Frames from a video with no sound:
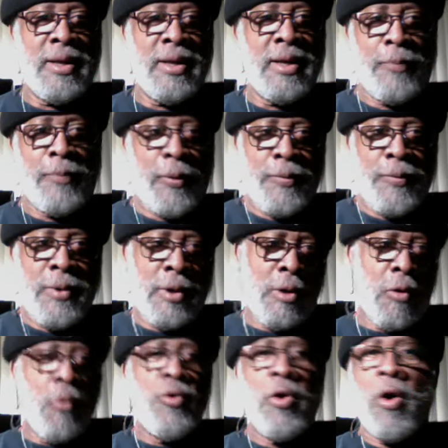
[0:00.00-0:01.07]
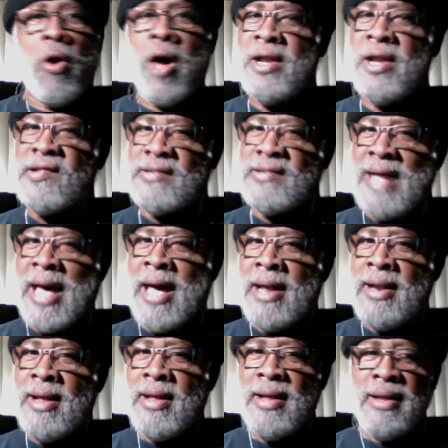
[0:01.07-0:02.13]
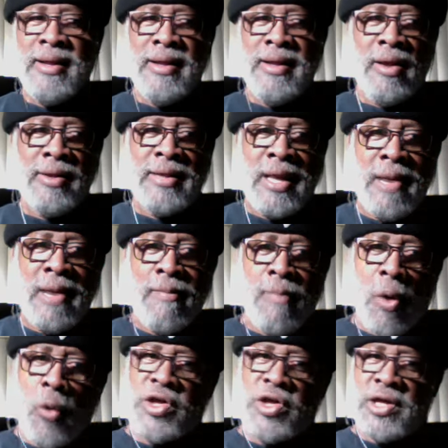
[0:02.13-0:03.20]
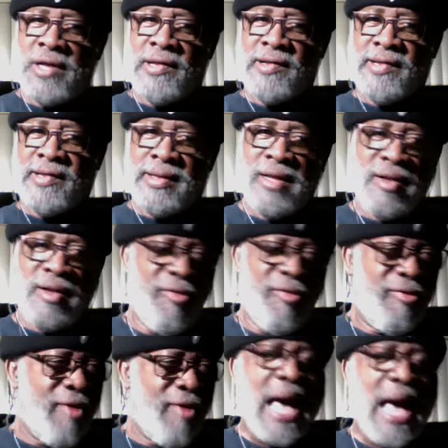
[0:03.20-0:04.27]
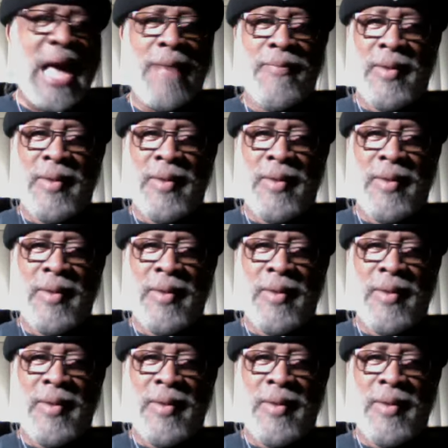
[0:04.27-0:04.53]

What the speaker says: who don't understand the emotions, the vibe,